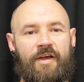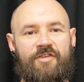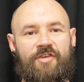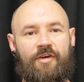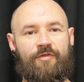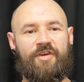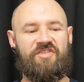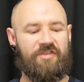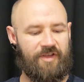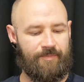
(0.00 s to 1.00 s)
So I've
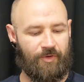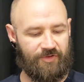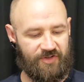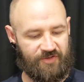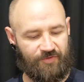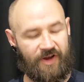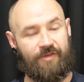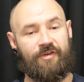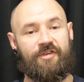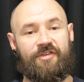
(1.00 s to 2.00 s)
recently bought this
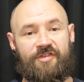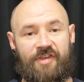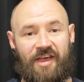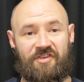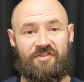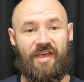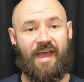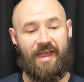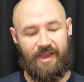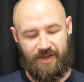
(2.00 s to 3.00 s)
fragrance as
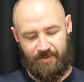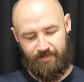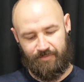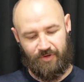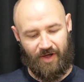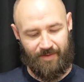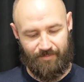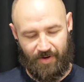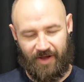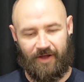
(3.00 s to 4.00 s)
a blind buy.